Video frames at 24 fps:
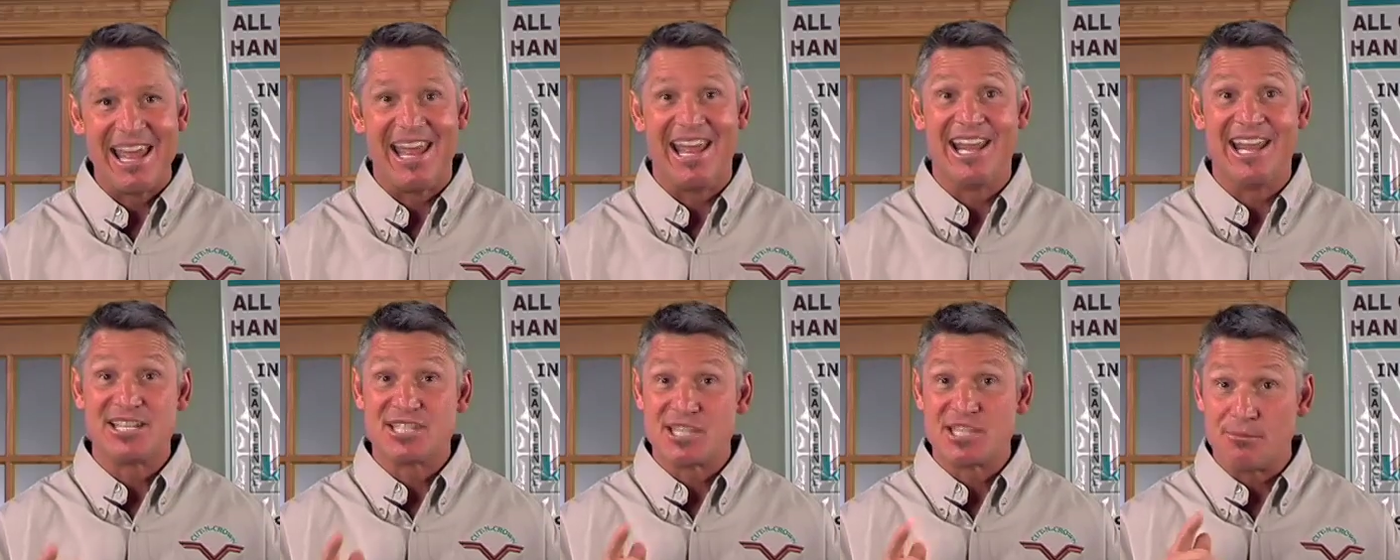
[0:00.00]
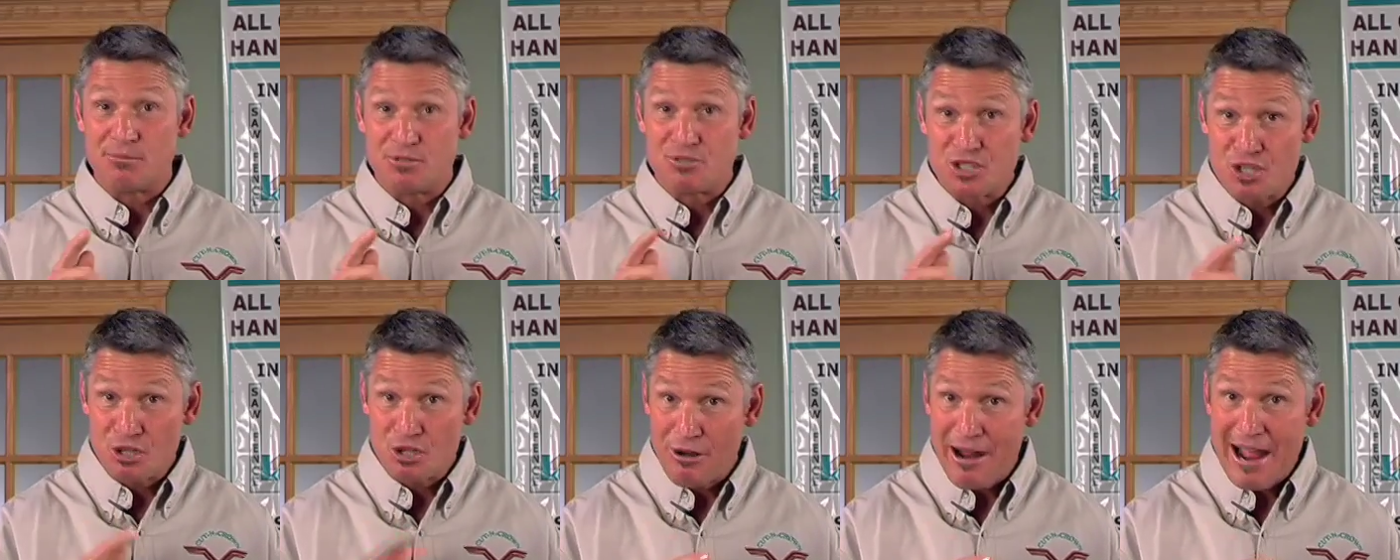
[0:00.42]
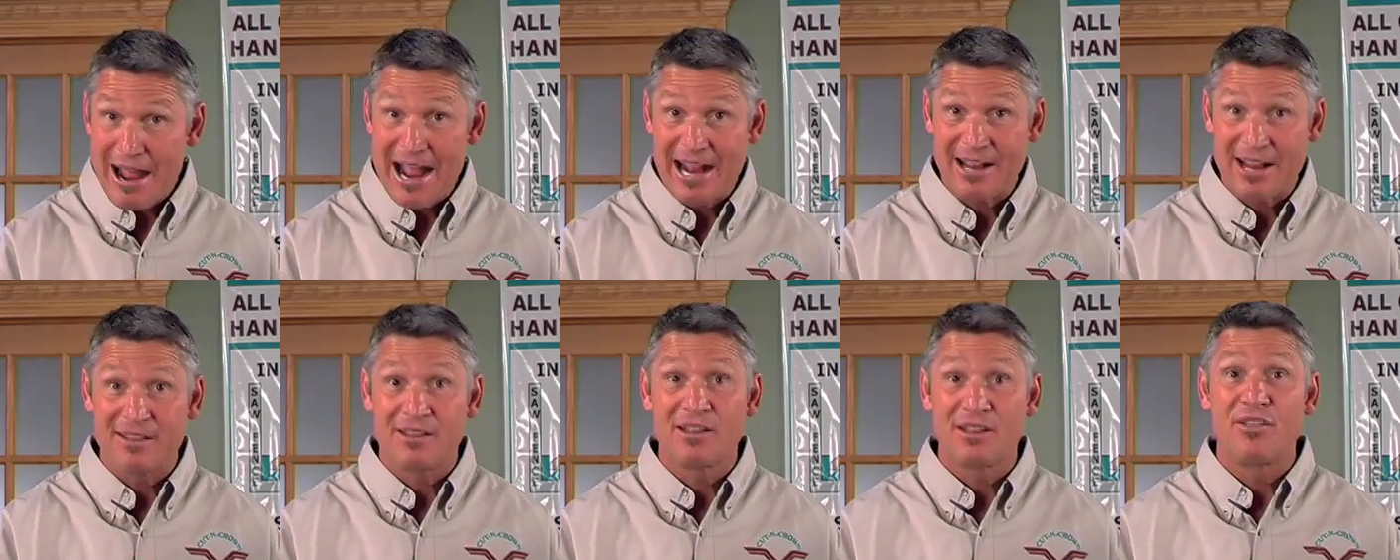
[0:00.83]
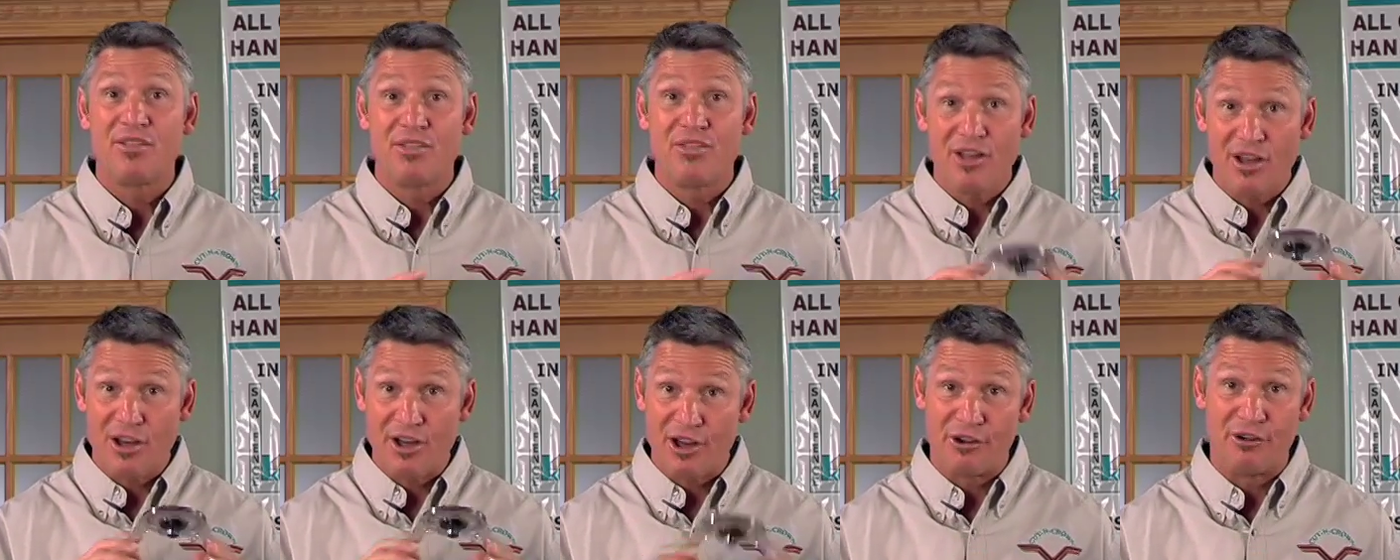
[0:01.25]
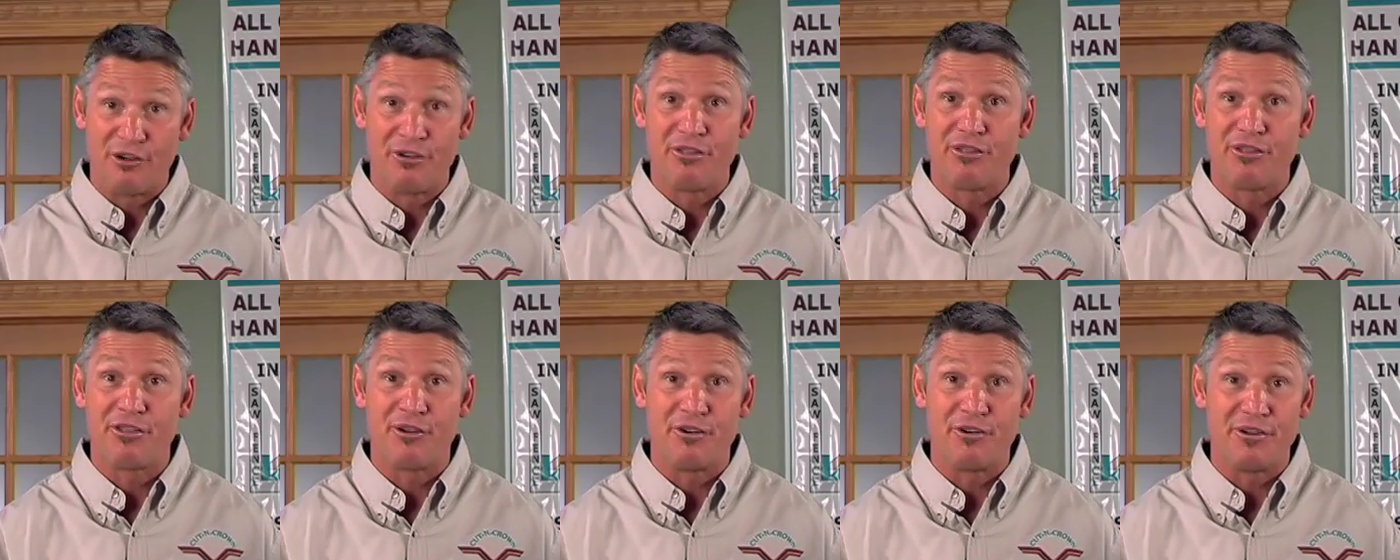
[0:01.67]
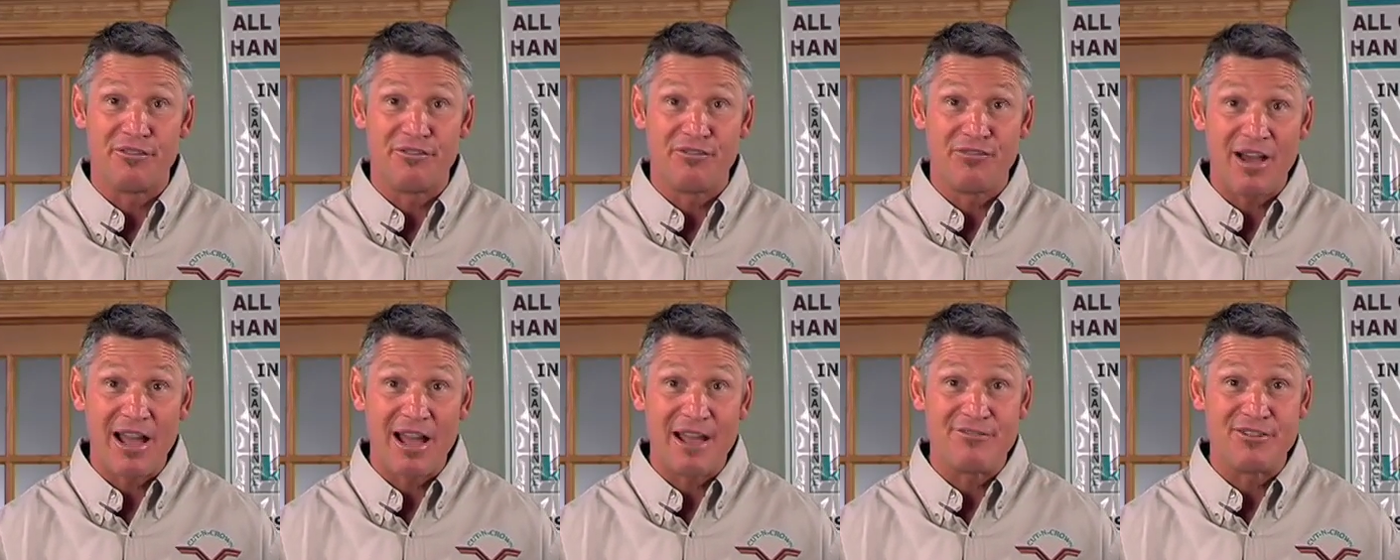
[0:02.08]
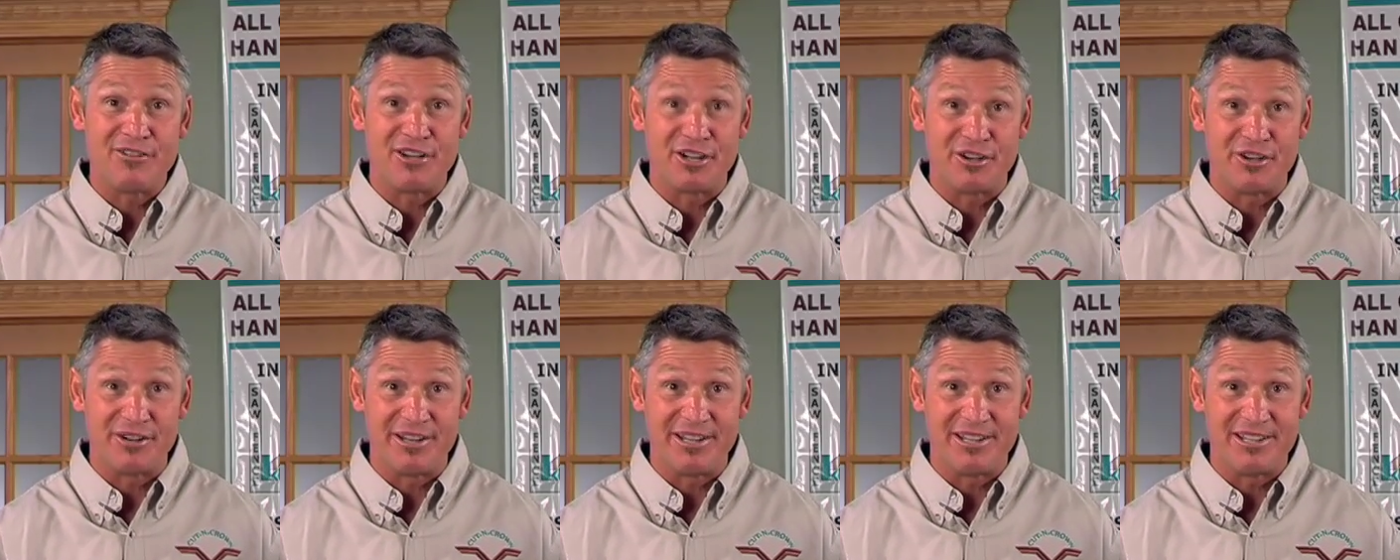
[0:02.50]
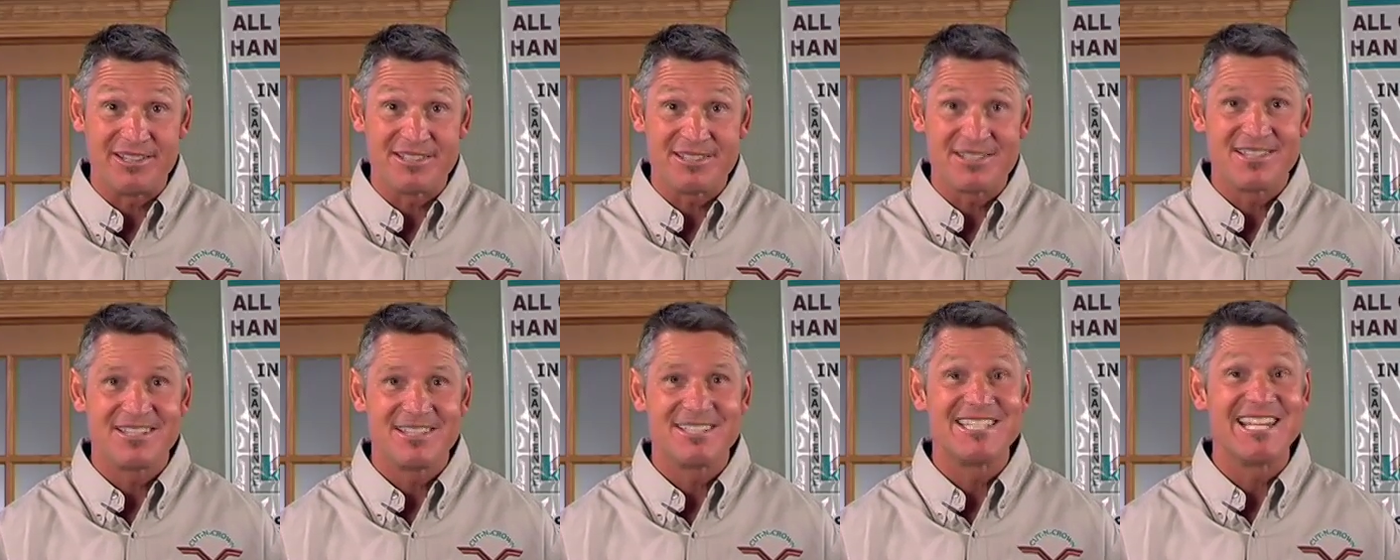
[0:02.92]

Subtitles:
and subtract the 135 degrees